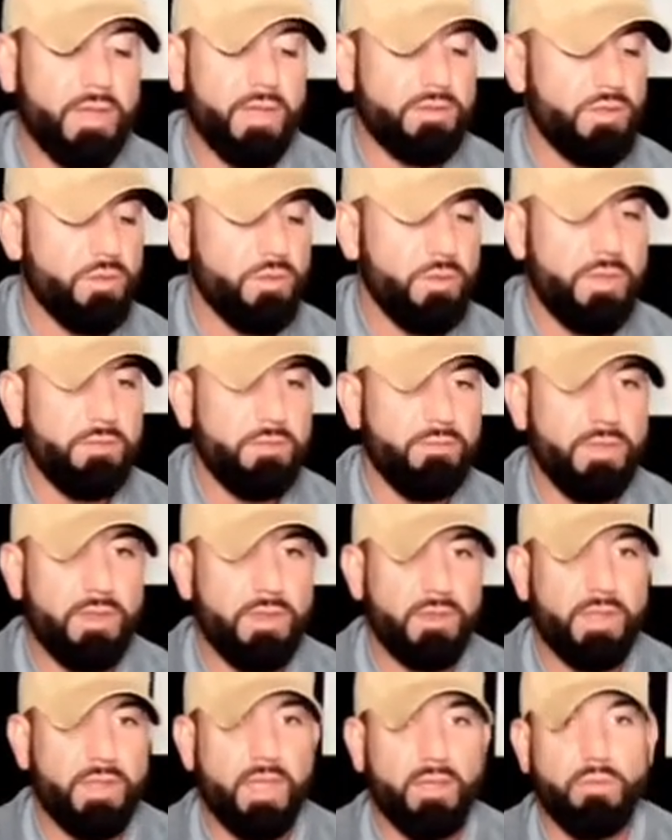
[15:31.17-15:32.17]
do you
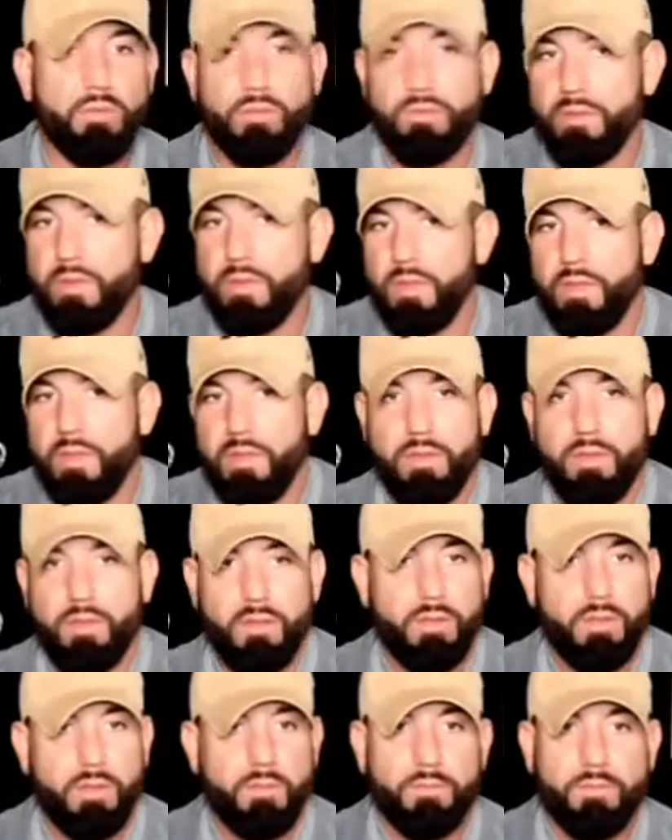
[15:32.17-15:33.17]
even like,
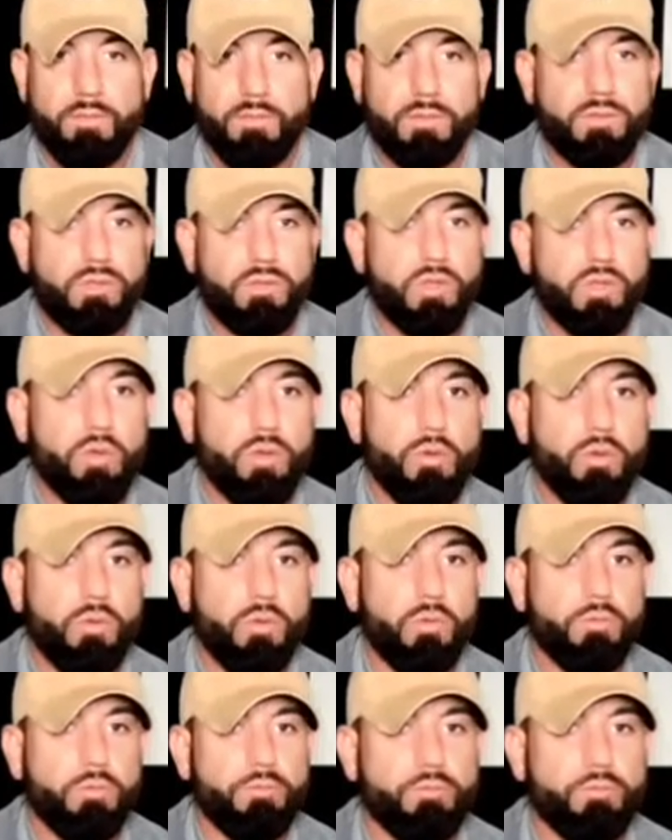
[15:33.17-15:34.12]
do you,